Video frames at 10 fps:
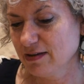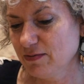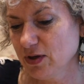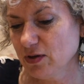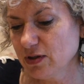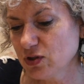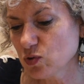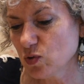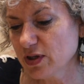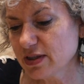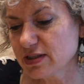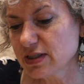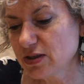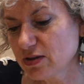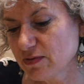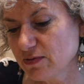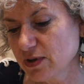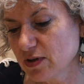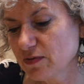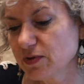Feel the joy that's here to
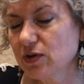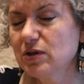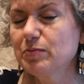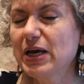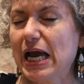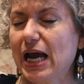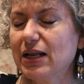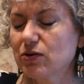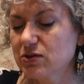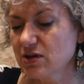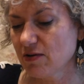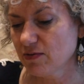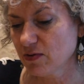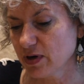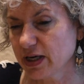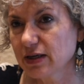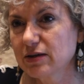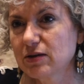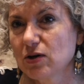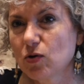feel. Feel the pain or suffering
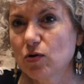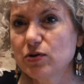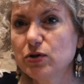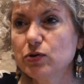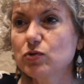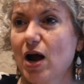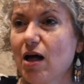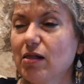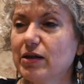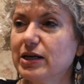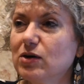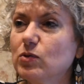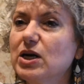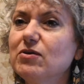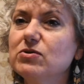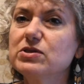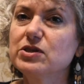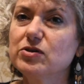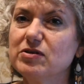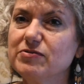or the neutrality or whatever's
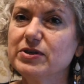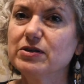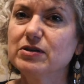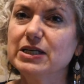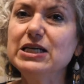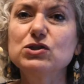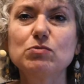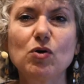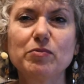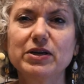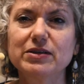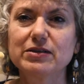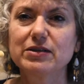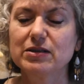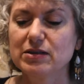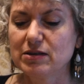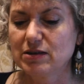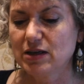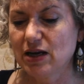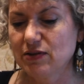here to feel each moment.
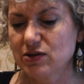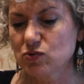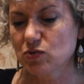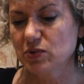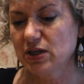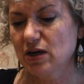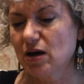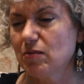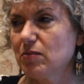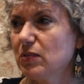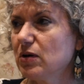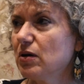And this will become,